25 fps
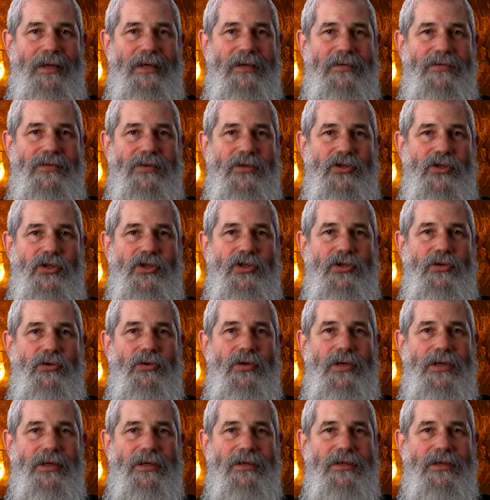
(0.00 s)
gives a
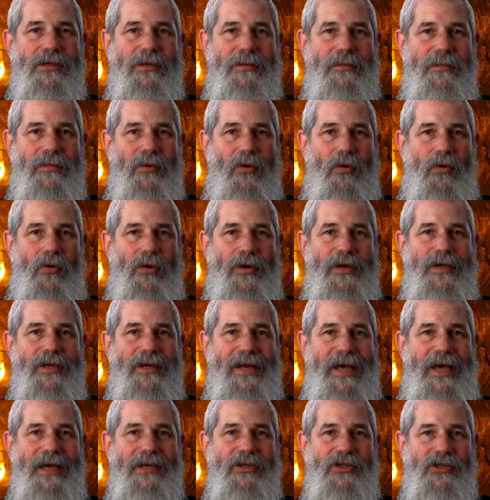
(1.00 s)
student
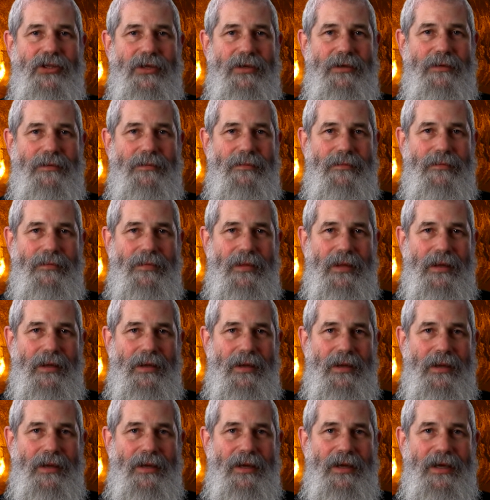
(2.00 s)
ordination,
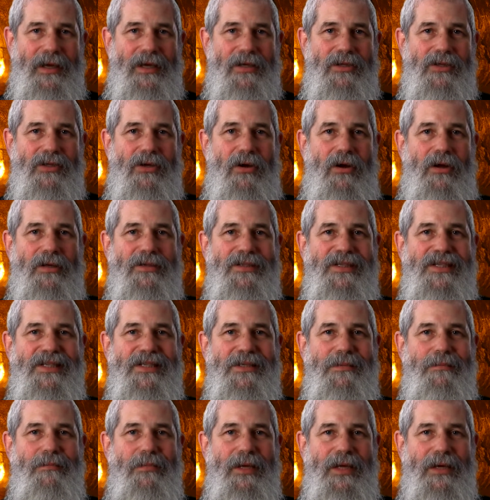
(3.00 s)
it's called
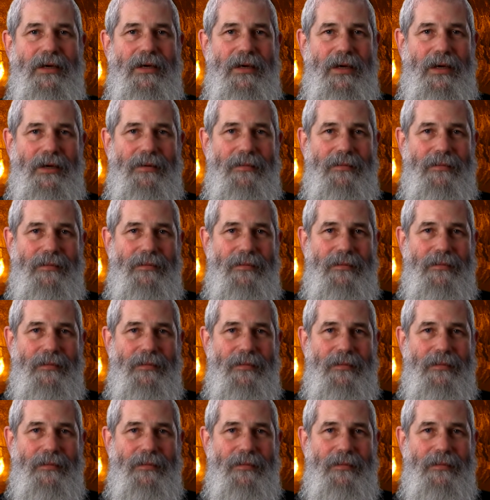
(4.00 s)
smicha.